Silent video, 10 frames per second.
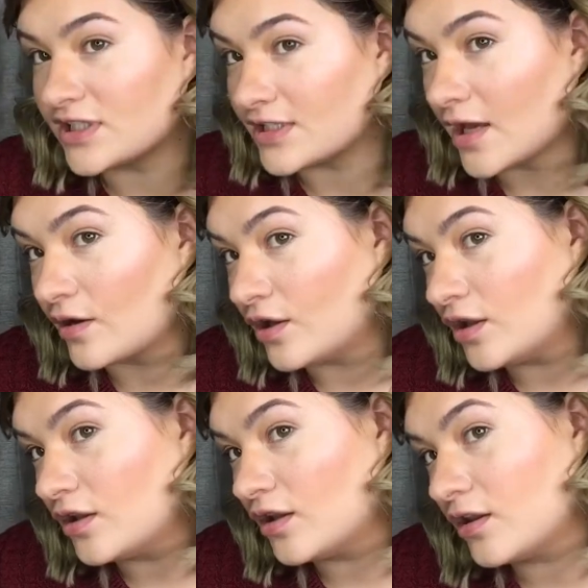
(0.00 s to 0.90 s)

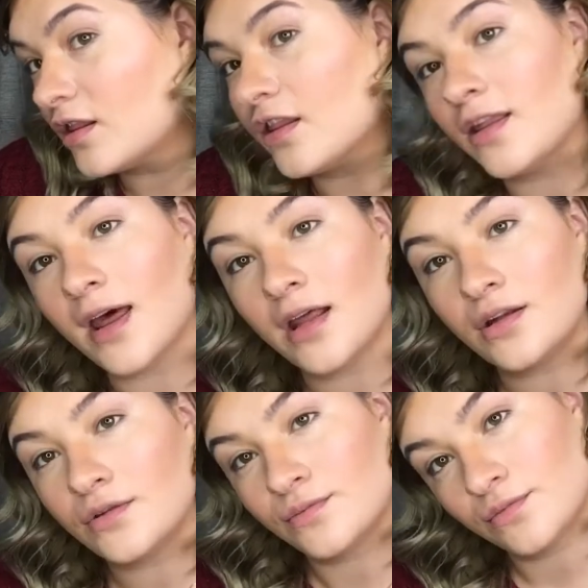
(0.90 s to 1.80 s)
subtle
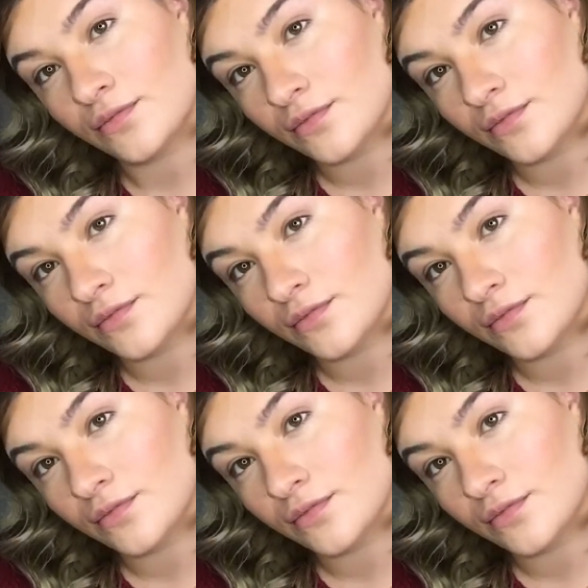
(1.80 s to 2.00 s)
than